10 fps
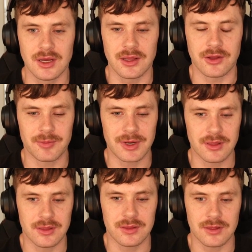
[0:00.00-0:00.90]
there have
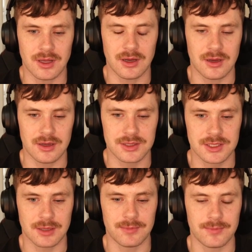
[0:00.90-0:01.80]
been I've
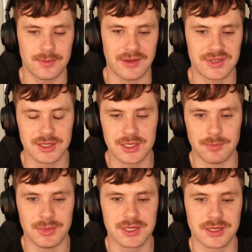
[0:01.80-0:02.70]
seen
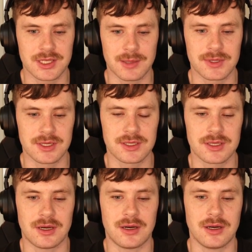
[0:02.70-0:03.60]
some misconceptions
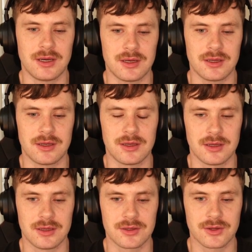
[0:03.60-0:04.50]
on
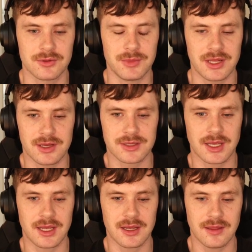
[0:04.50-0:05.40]
social media
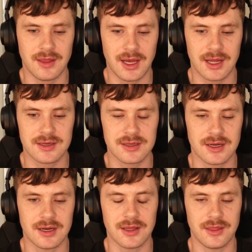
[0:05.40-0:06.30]
saying that
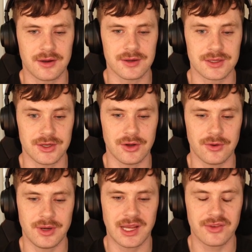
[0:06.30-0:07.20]
there is
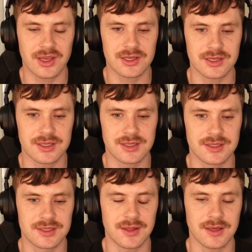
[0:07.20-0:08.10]
no navigation
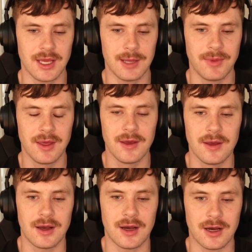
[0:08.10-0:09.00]
assistance in the game,
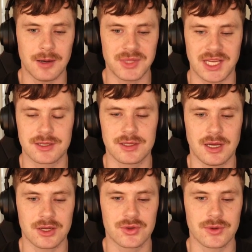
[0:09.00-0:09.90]
but that's
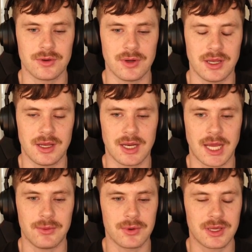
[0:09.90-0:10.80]
not true, and
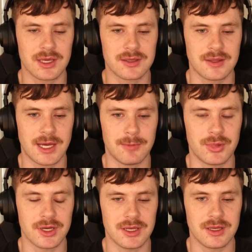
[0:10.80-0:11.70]
I will get to that.
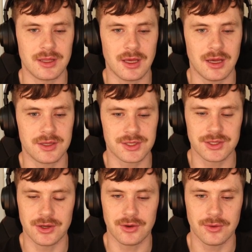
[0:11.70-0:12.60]
But just
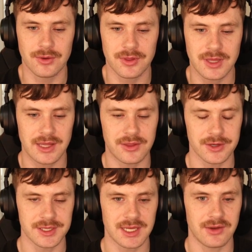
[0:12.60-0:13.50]
know that there
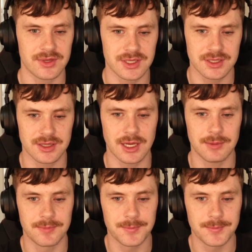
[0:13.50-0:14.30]
is nav assist in the game.